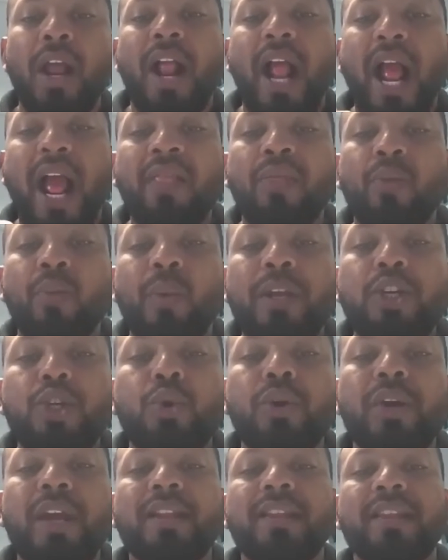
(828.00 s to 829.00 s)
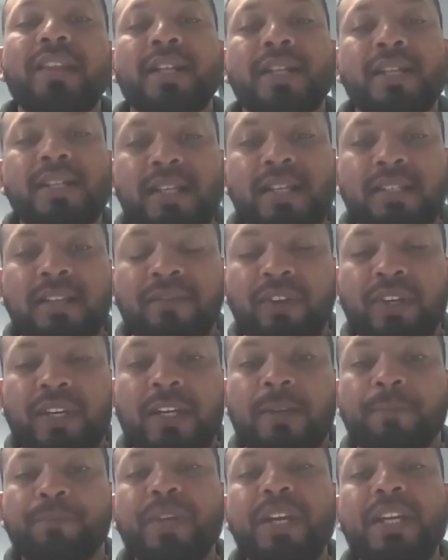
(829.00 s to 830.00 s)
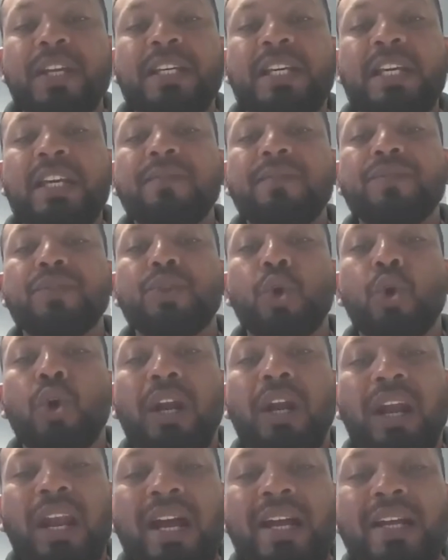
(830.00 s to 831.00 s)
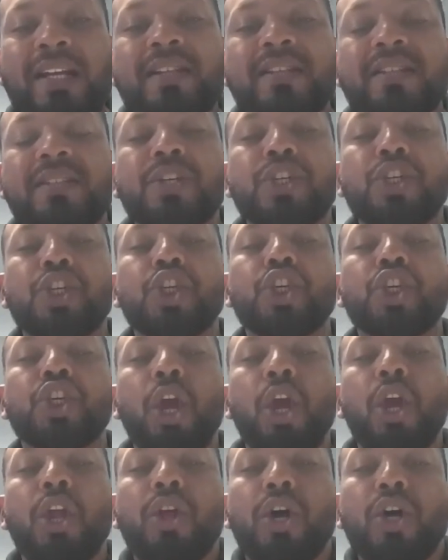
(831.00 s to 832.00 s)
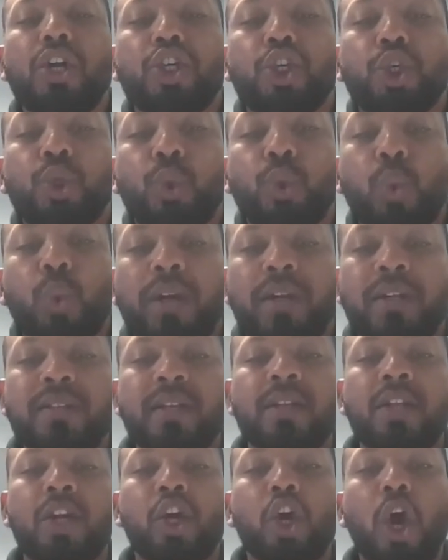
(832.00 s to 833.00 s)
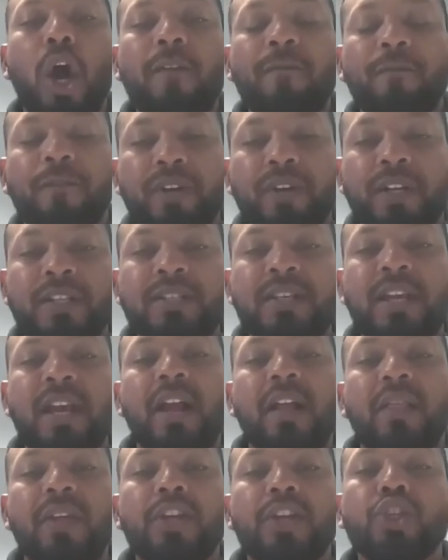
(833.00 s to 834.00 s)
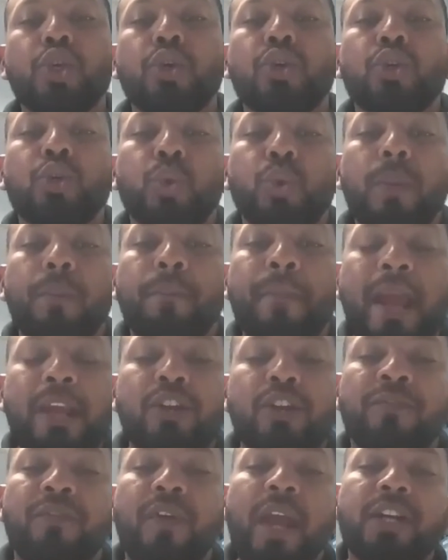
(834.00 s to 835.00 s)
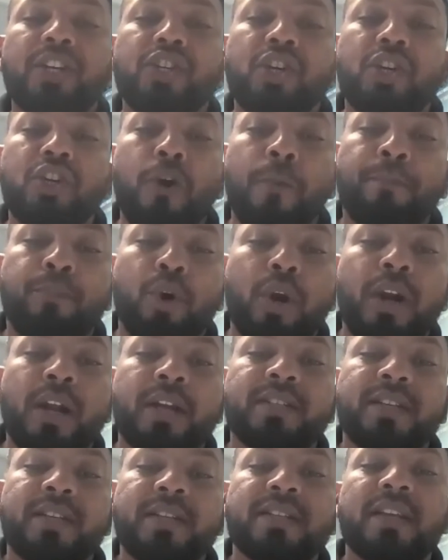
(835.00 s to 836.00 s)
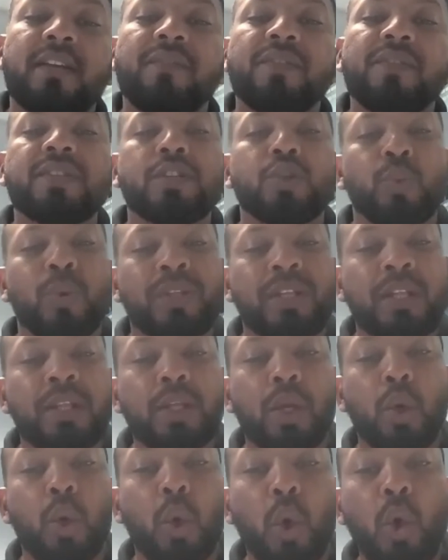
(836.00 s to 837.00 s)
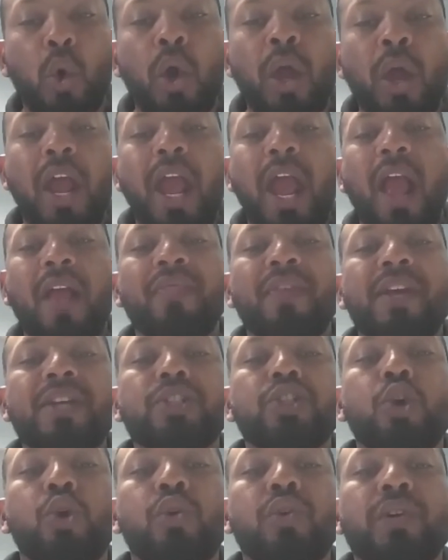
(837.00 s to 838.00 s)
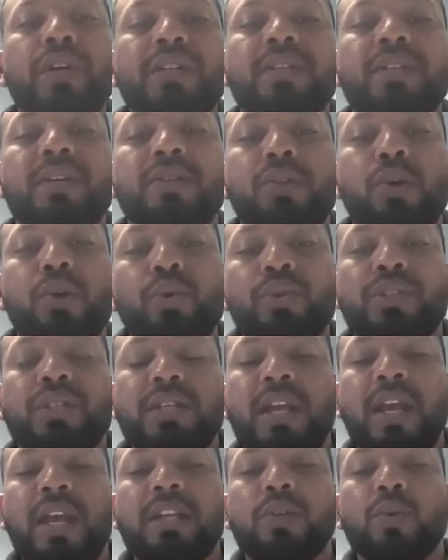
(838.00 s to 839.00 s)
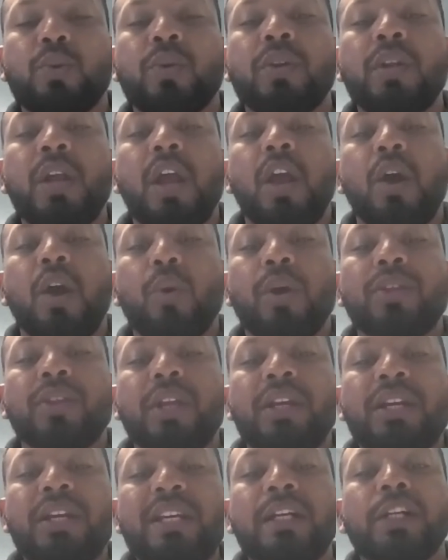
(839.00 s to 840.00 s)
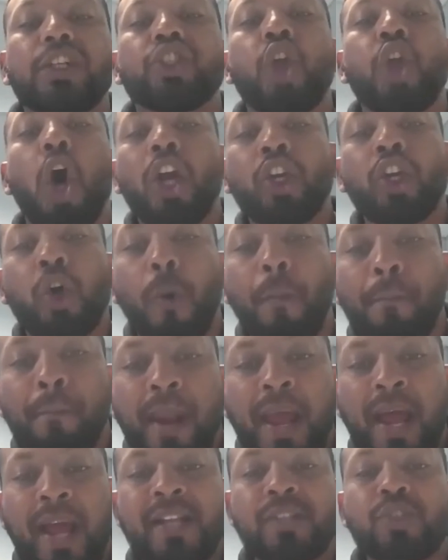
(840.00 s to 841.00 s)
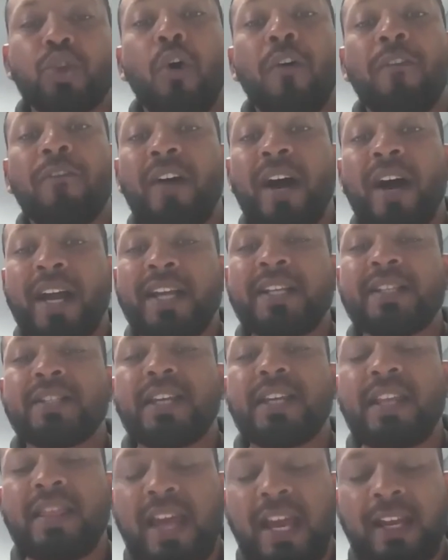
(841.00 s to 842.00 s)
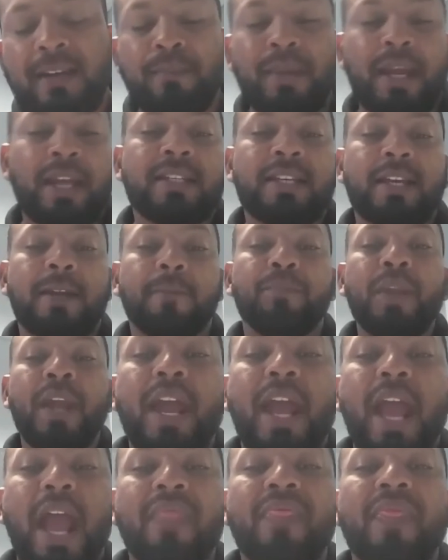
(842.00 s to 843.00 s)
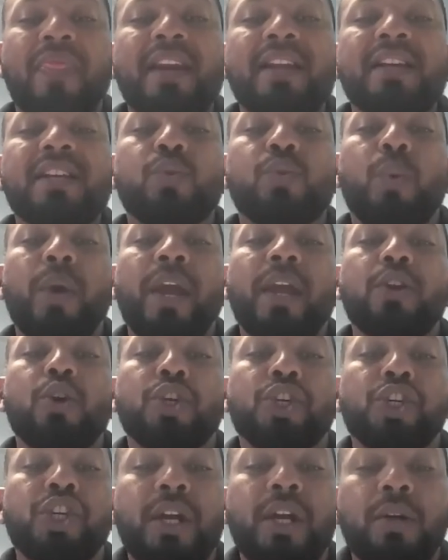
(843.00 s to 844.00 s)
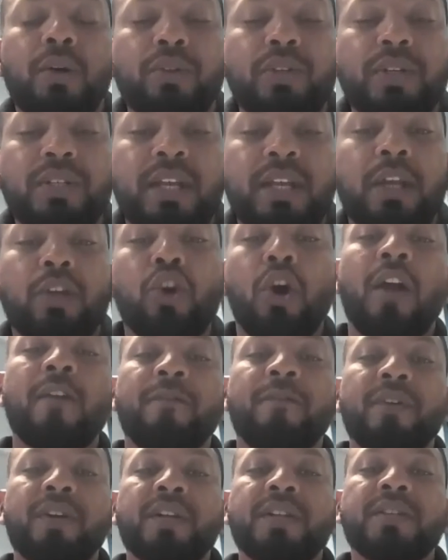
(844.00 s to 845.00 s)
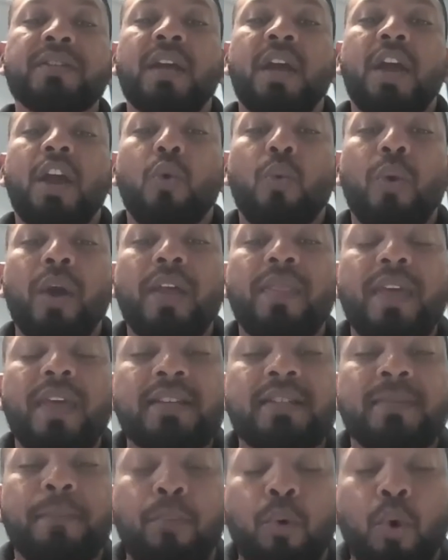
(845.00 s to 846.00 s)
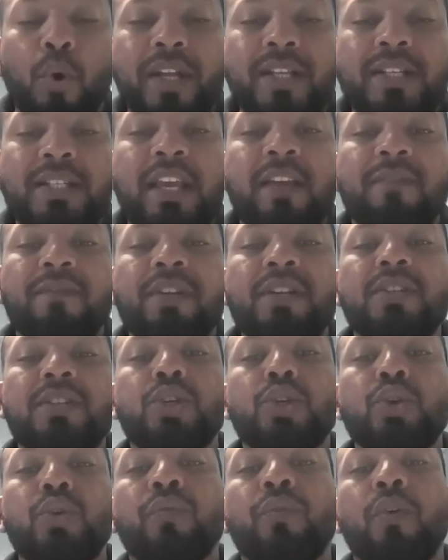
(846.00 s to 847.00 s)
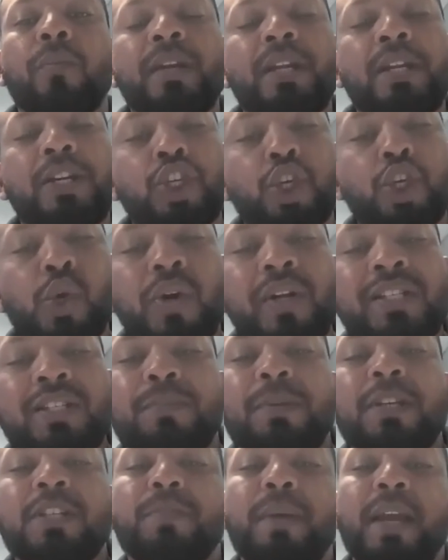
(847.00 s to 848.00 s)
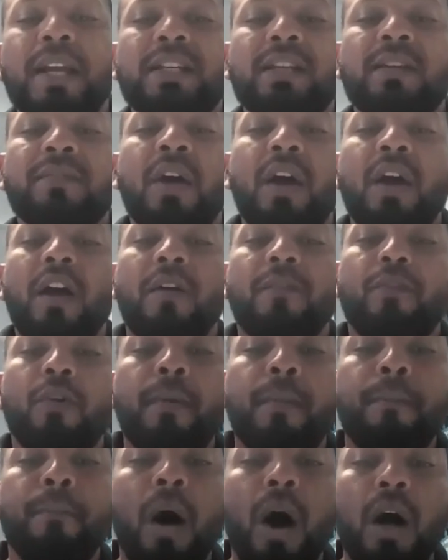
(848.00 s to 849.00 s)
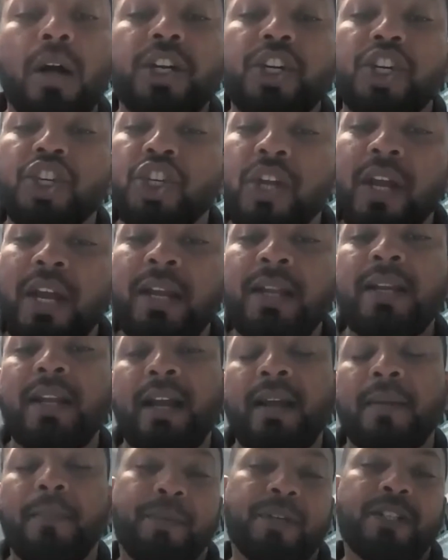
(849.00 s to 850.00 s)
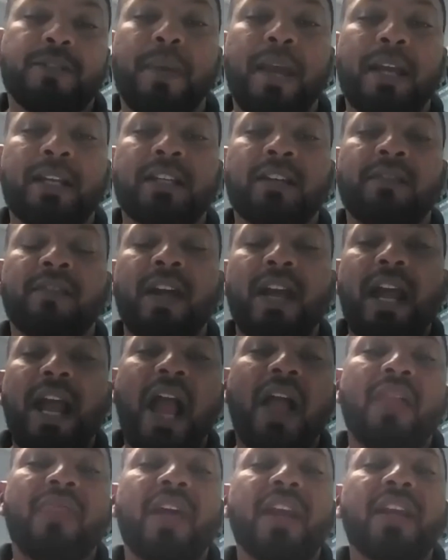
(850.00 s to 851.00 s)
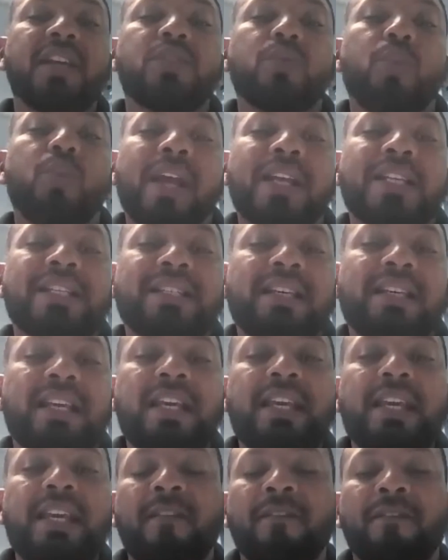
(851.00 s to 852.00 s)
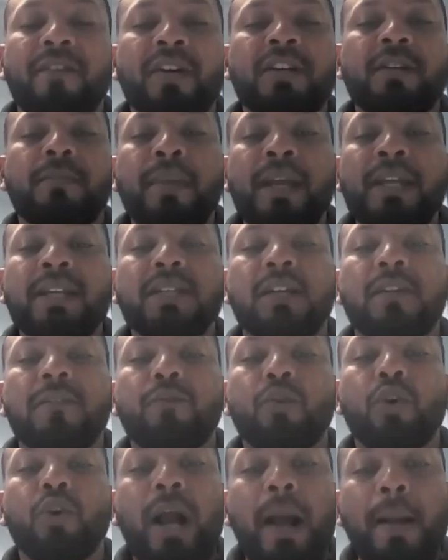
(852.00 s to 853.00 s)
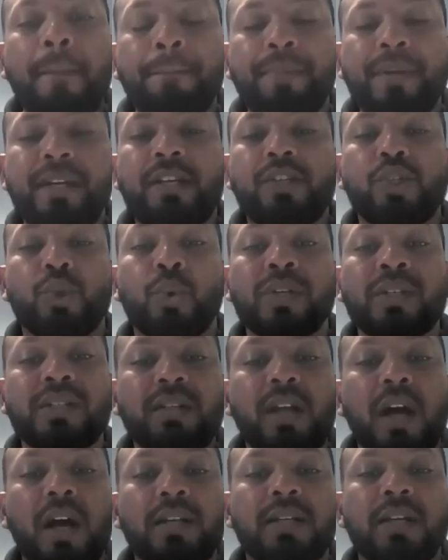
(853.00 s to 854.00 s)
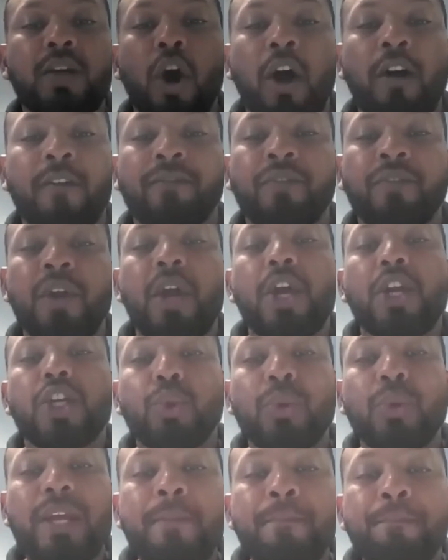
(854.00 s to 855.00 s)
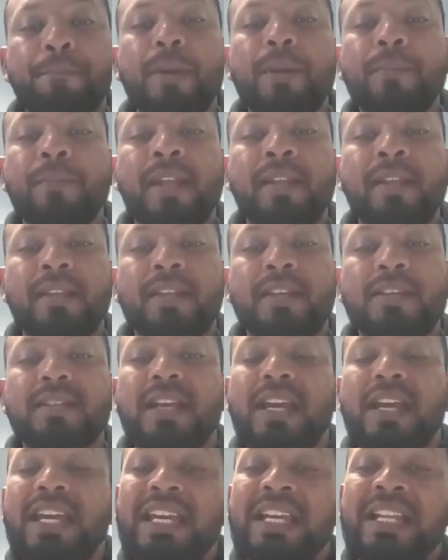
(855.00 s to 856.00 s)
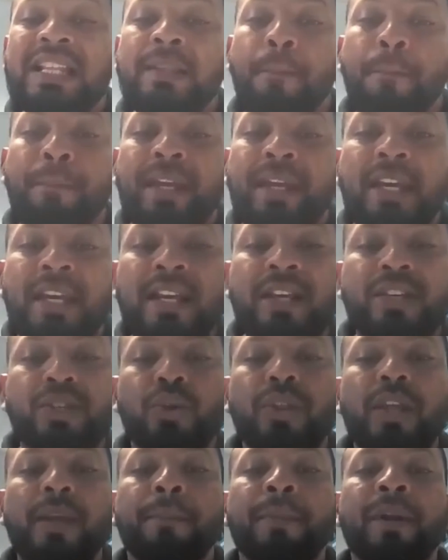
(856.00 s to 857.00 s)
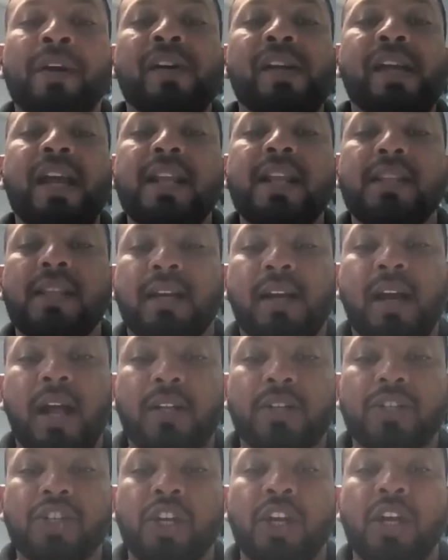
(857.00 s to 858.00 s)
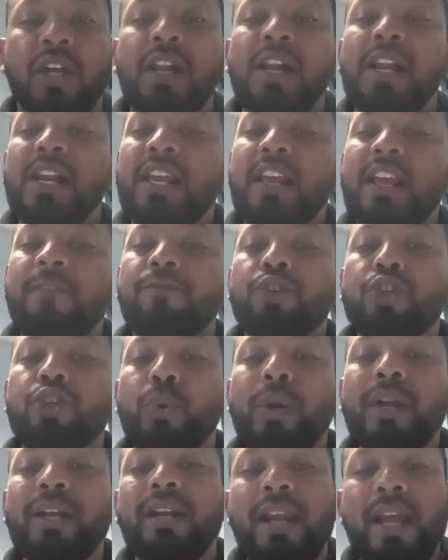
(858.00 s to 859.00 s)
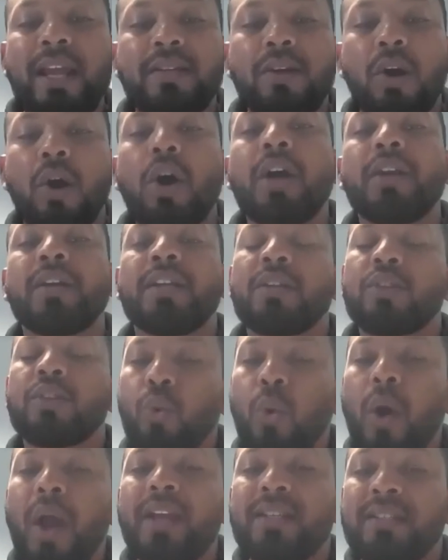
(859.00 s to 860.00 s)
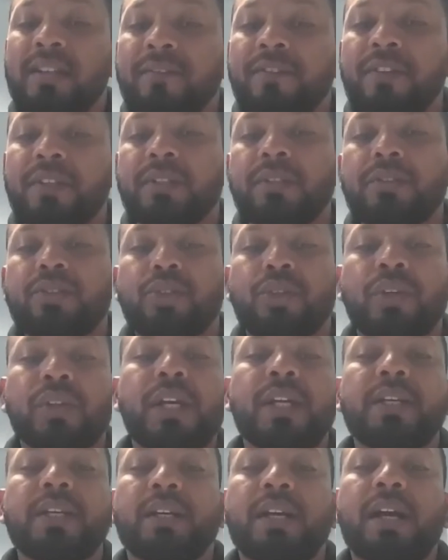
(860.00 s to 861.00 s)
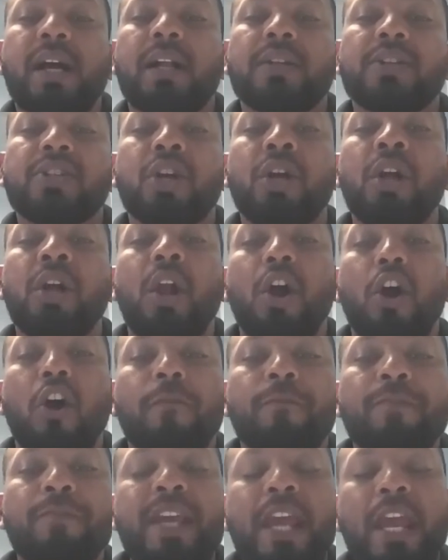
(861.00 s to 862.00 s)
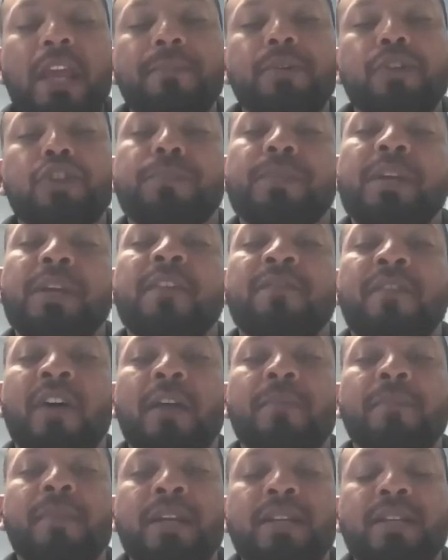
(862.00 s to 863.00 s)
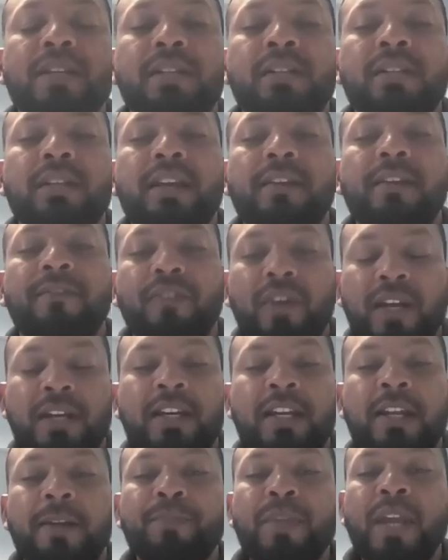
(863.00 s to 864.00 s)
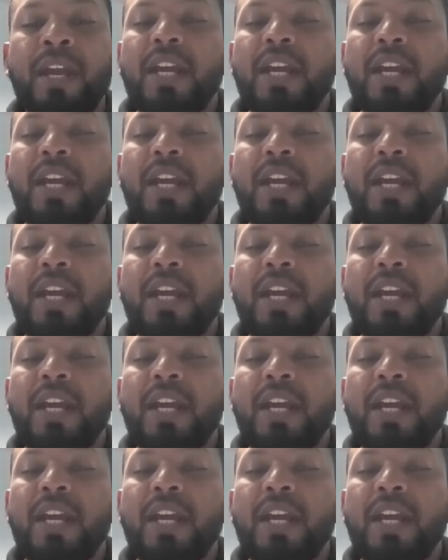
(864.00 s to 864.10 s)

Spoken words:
And when you get that certificate, it gives your clients the assurance and the confidence that you're manufacturing your products and services within the law, and there's no risk associated with legal non-compliance or fines in that matter. And that is where your shareholders get confidence, where there's points given to you from an insurance perspective, from a market share perspective. And that is where it's key and fundamental for companies who are starting off to implement this in the beginning, so they create the culture. If you do it later on, it's quite difficult to create a culture of being able to be environmentally friendly.